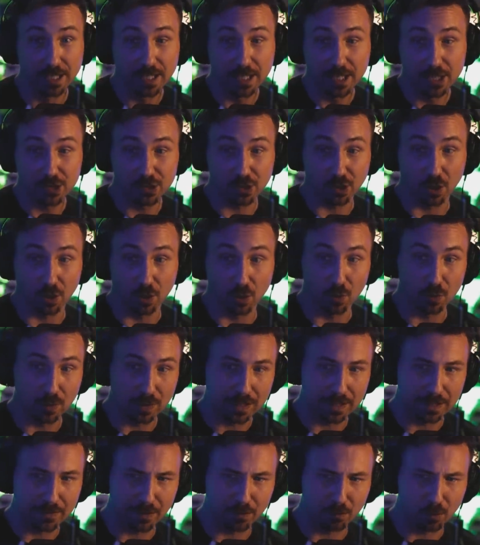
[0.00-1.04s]
So,
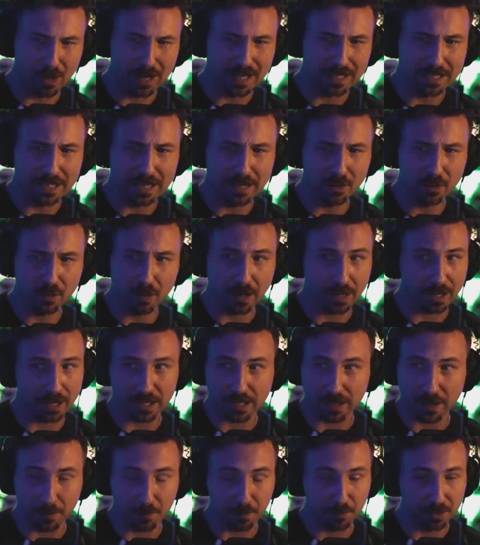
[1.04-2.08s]
uh, right now,
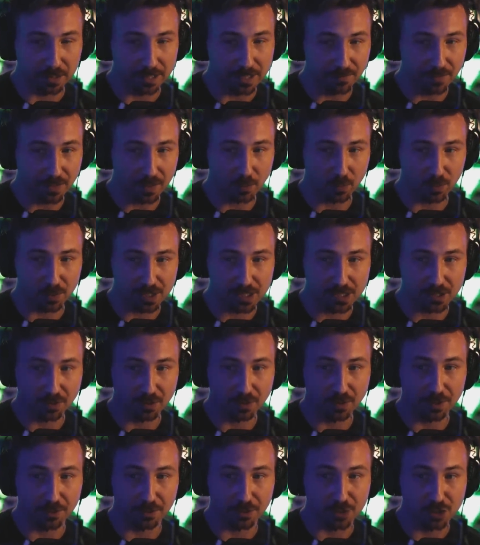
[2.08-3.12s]
I, I, believe they were
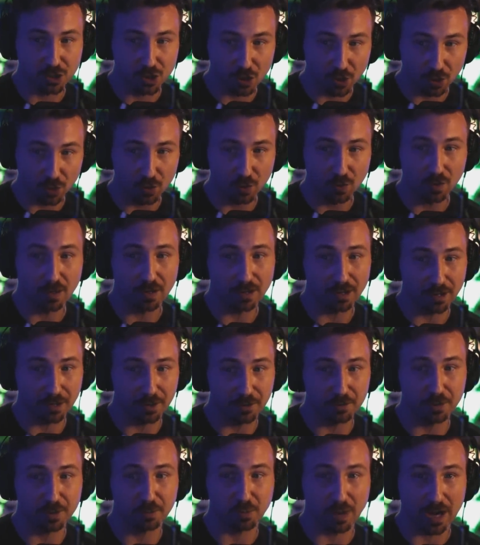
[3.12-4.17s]
still under
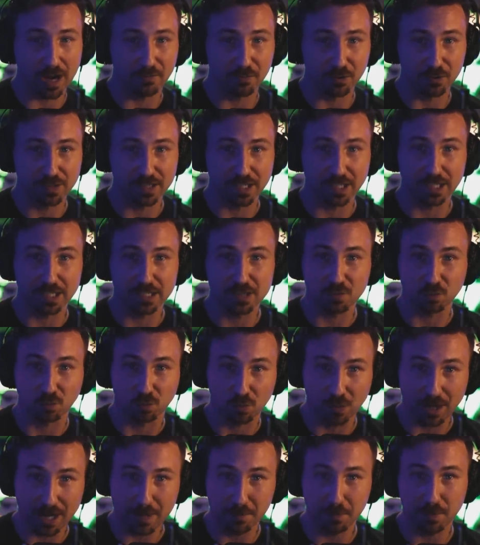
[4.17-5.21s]
200 raffle tickets
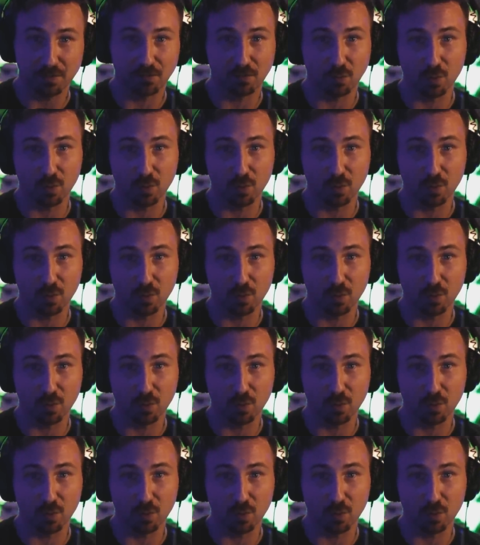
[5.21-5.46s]
right before